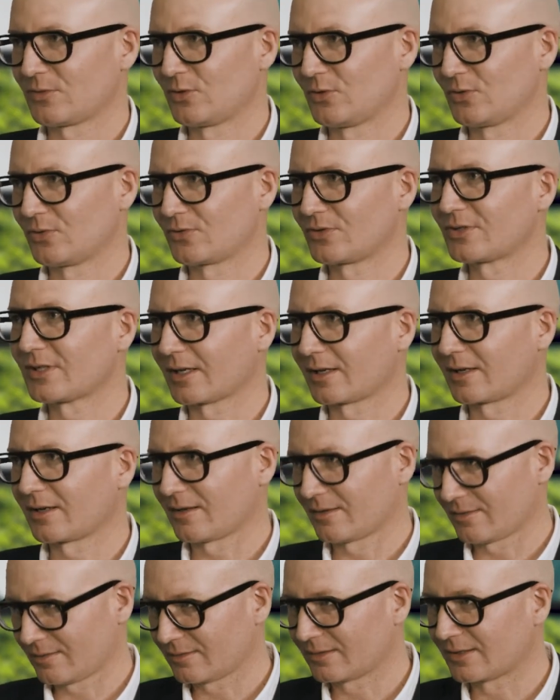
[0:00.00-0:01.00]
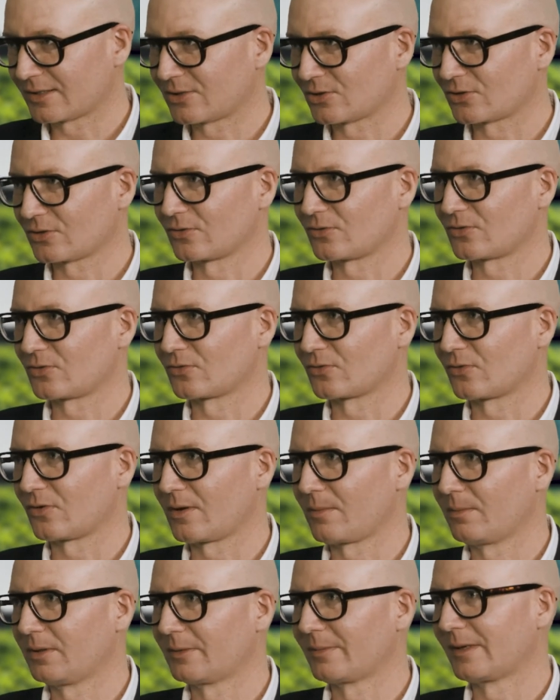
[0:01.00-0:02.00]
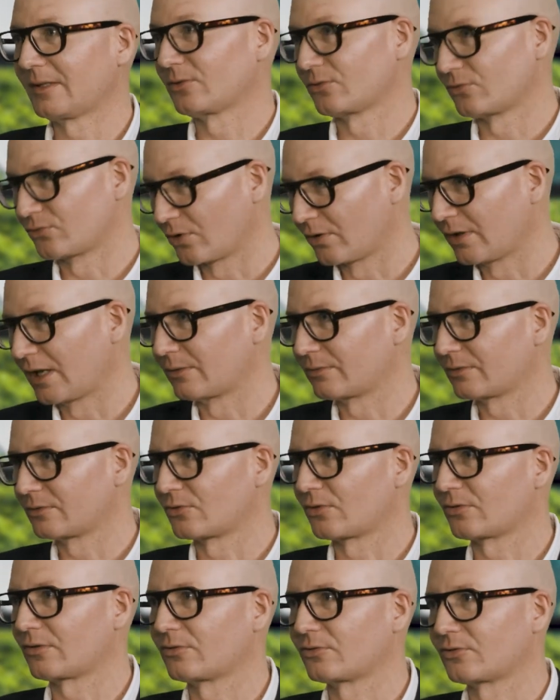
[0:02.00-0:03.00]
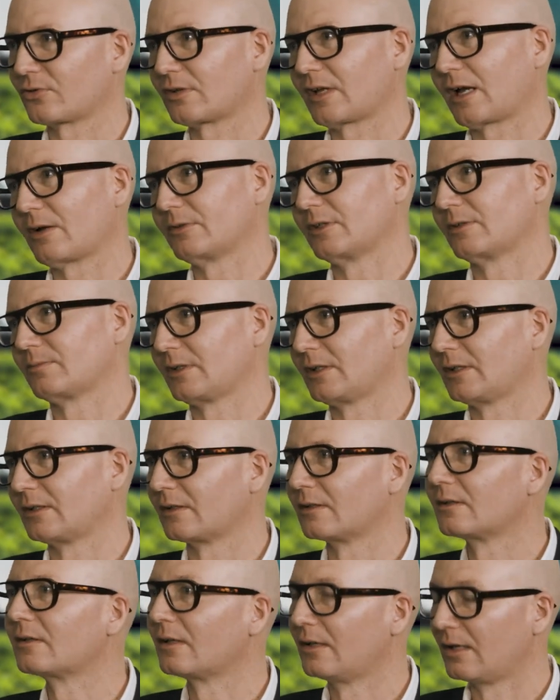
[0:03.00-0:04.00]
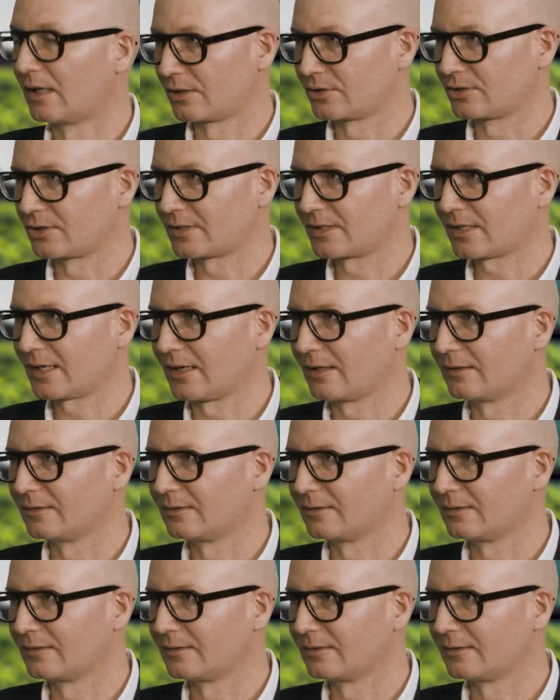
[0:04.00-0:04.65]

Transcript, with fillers: to take a decision to implement or roll out, roll, roll out them in a larger scale.